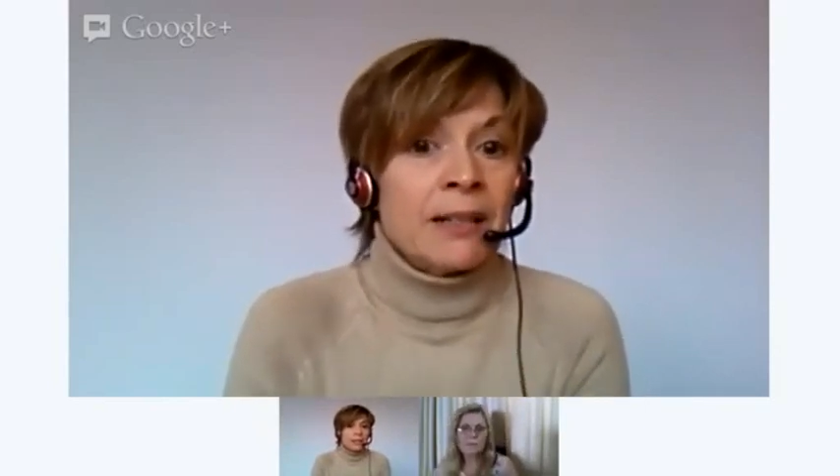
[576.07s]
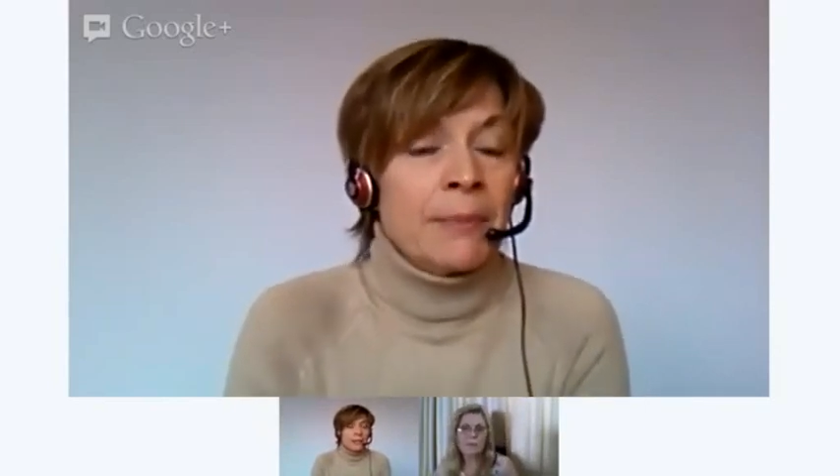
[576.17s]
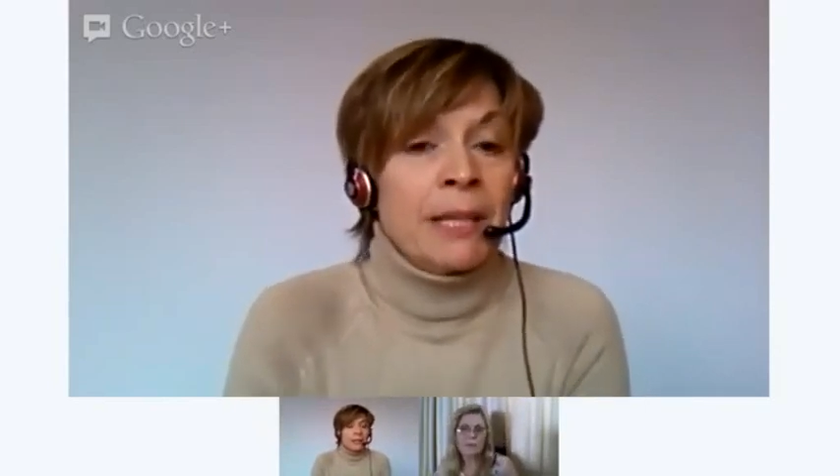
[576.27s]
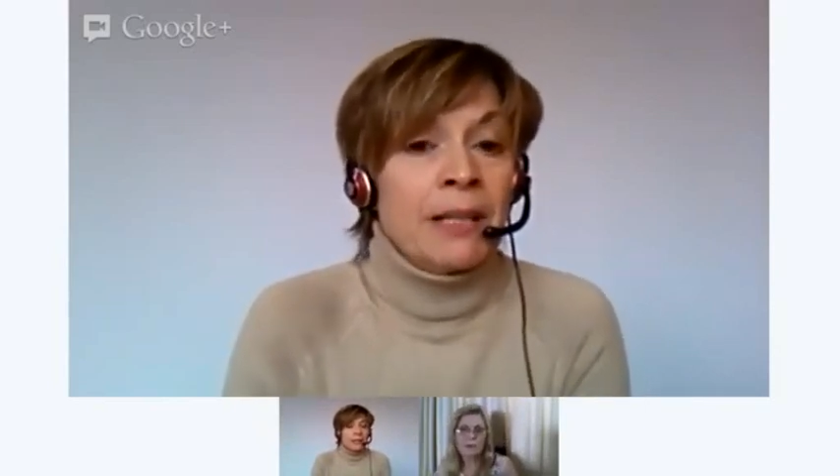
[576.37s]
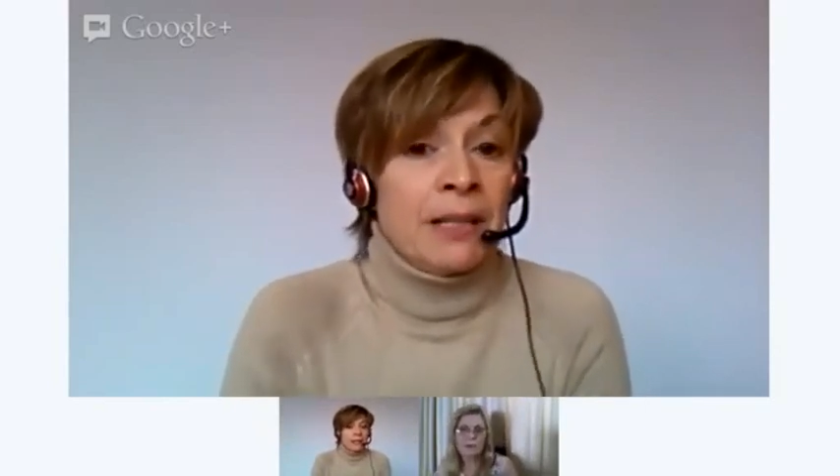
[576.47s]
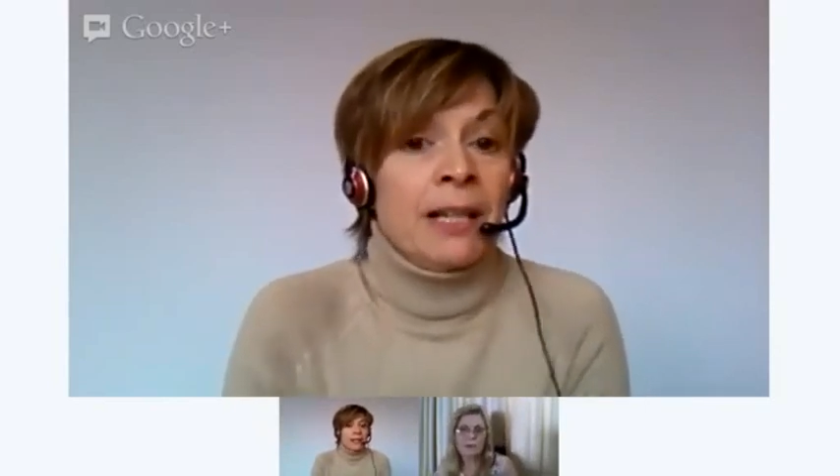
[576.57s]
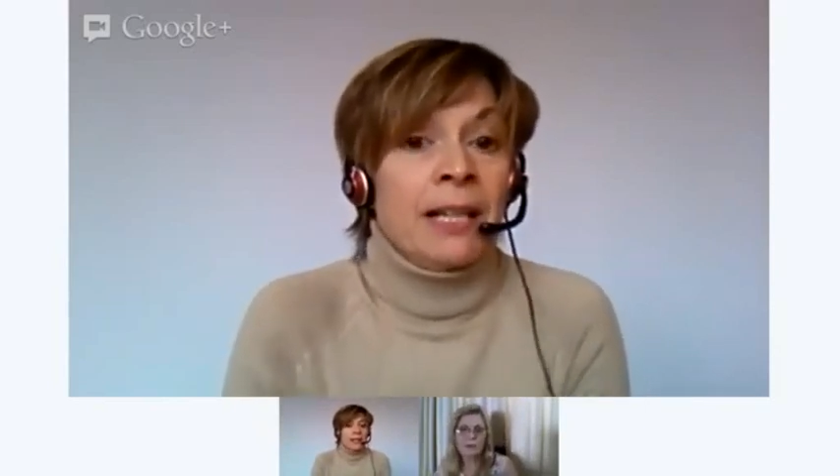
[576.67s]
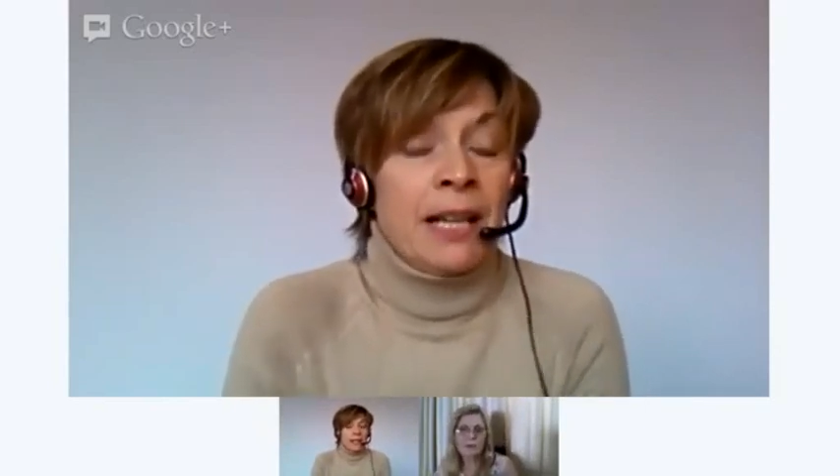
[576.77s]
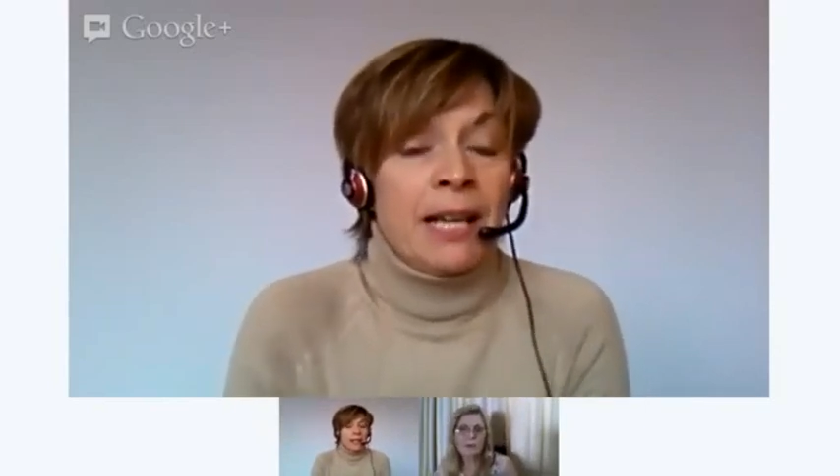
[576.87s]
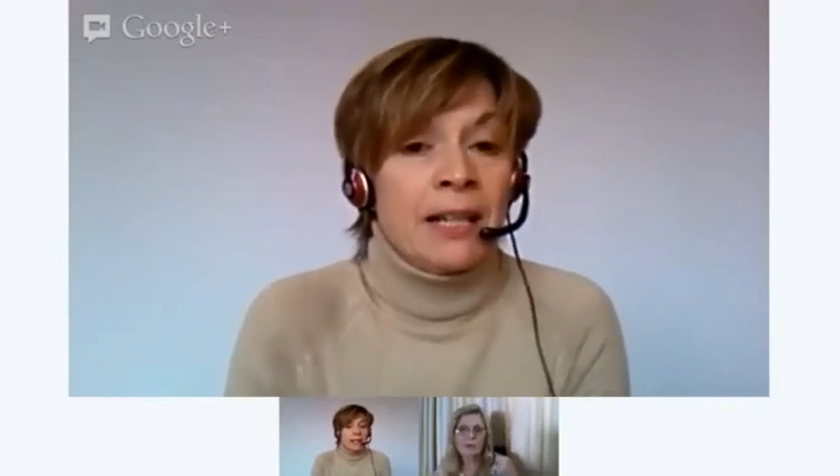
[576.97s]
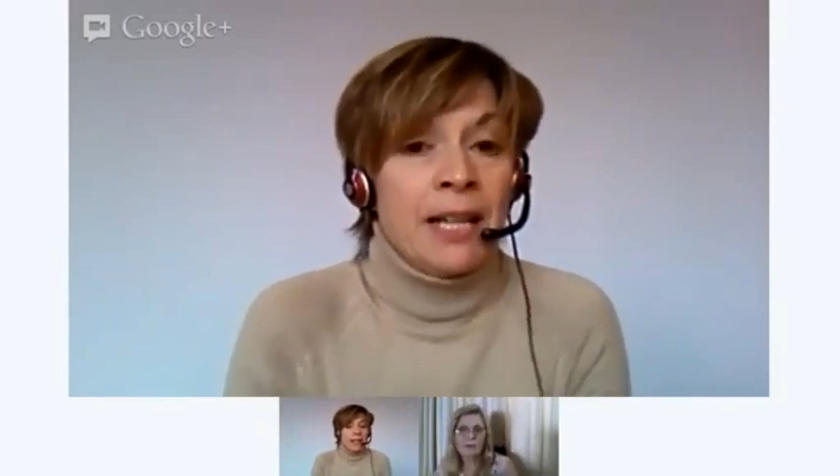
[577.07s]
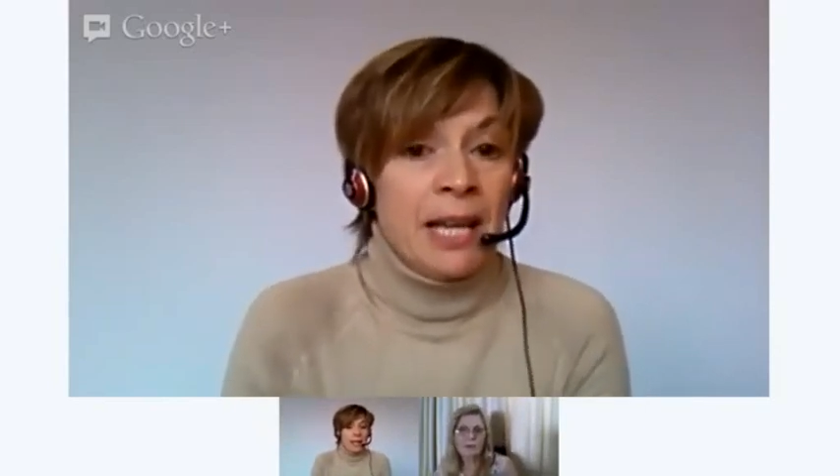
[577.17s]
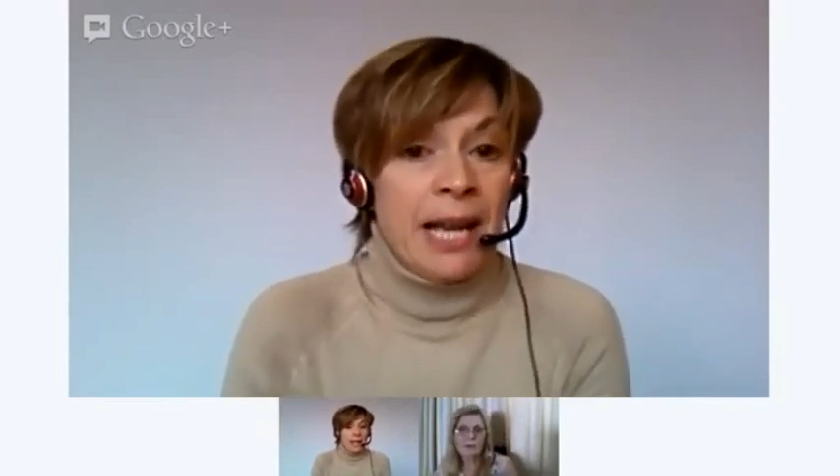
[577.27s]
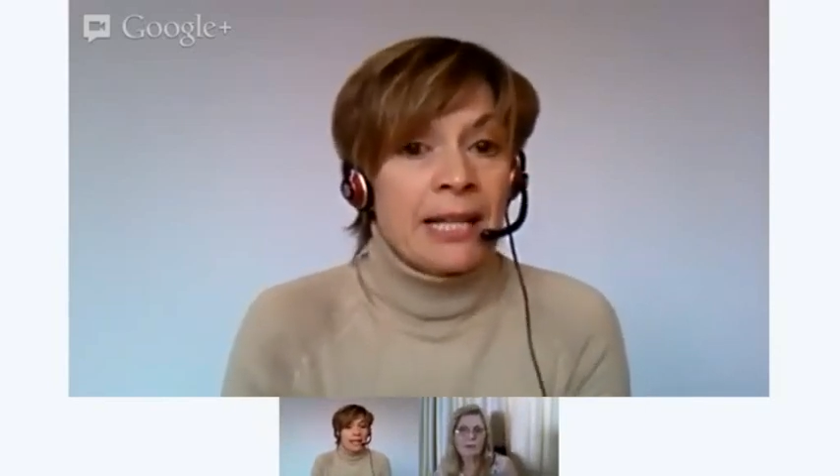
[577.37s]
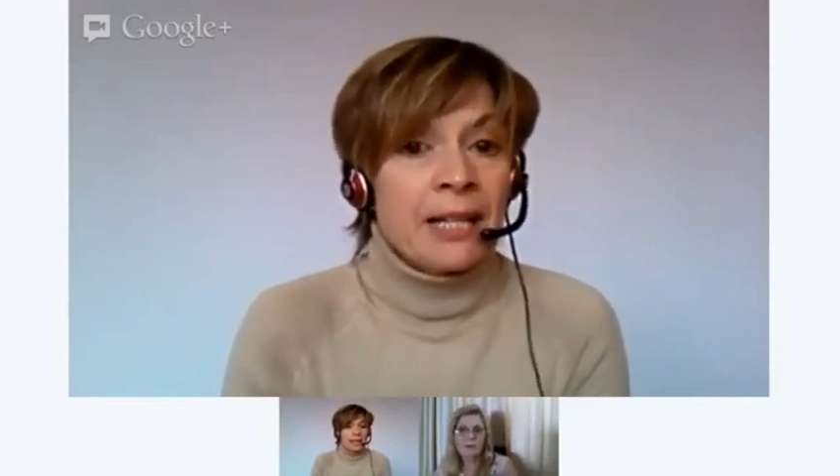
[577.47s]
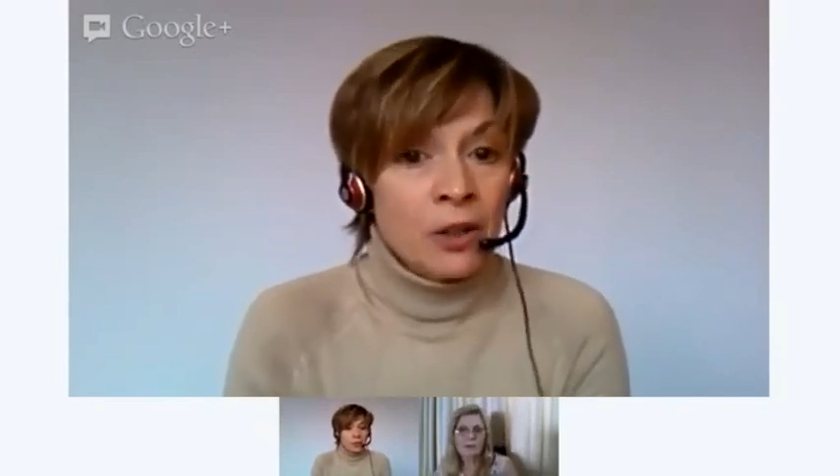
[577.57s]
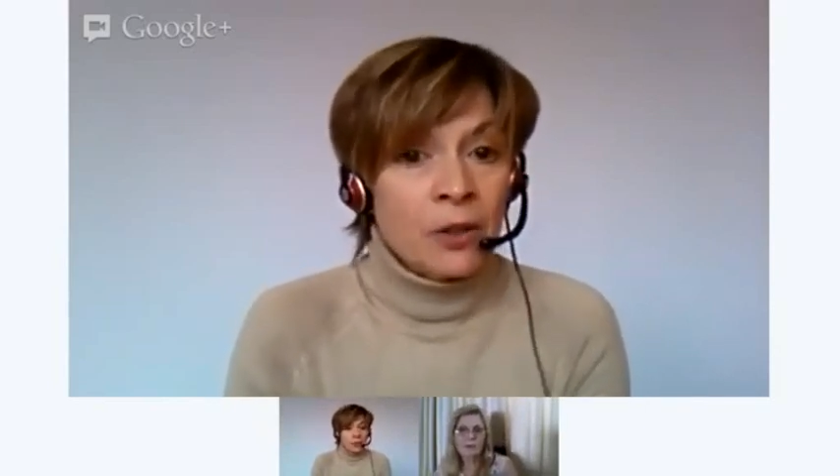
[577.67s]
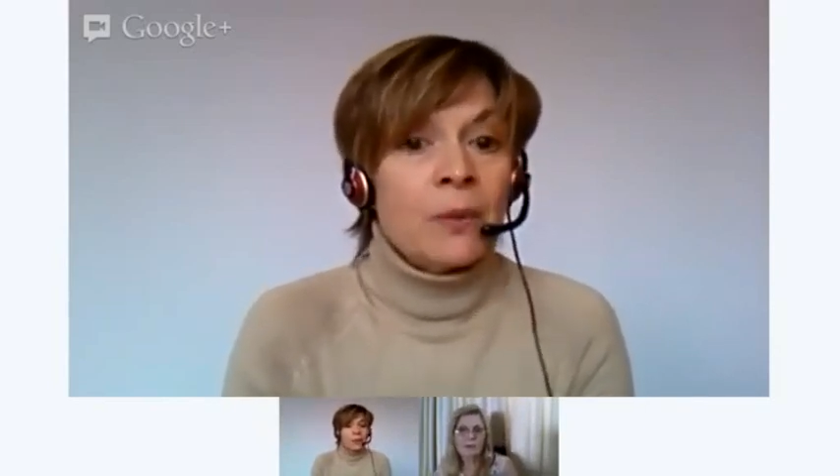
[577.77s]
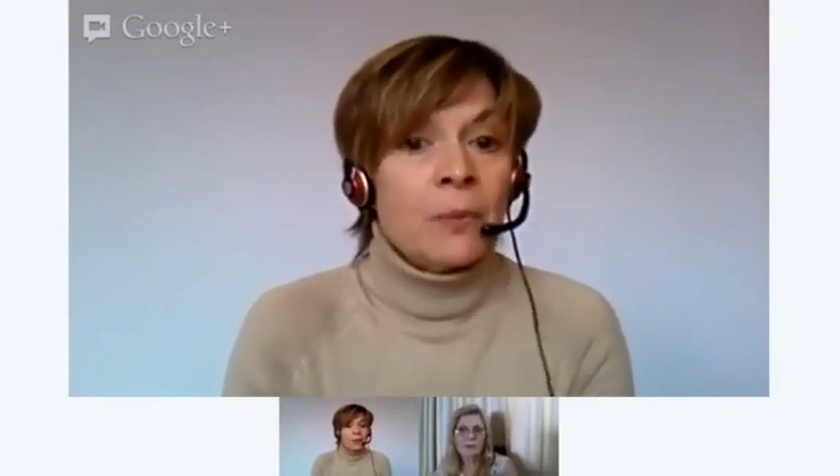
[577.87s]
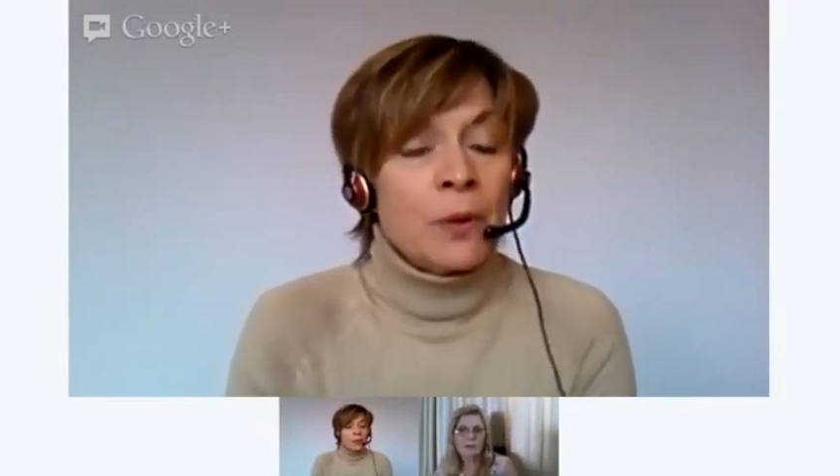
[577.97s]
I mean, and
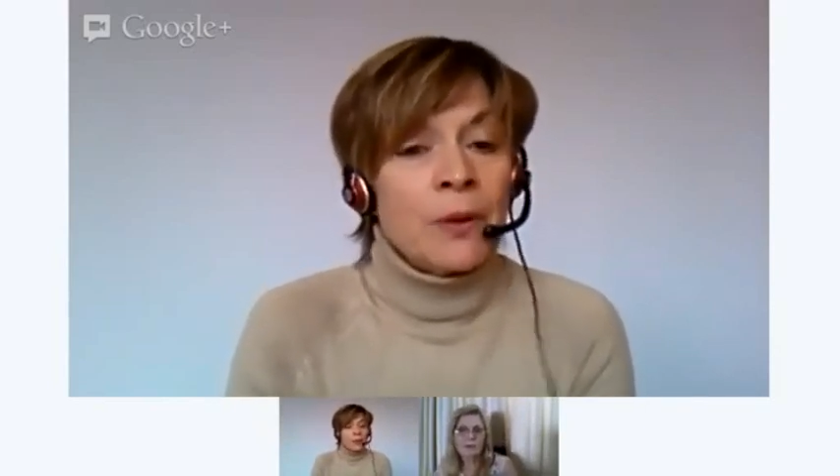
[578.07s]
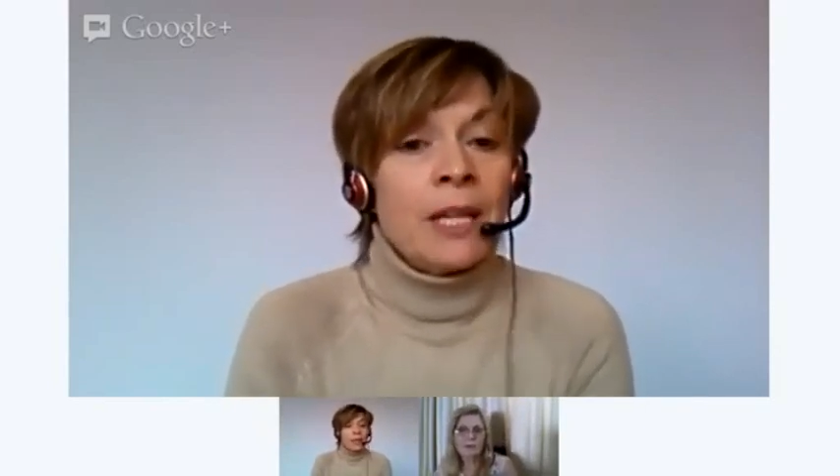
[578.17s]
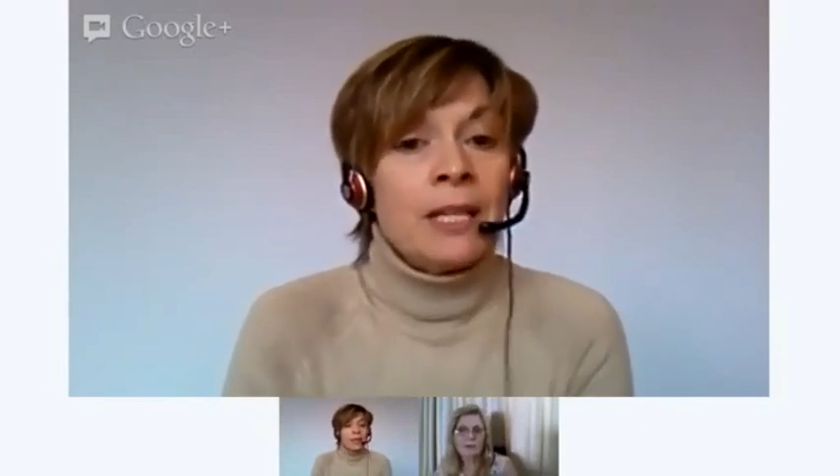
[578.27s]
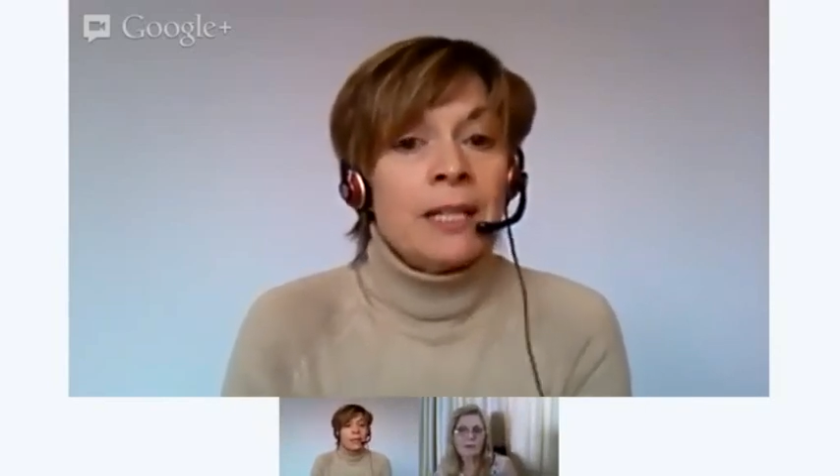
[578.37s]
look at what they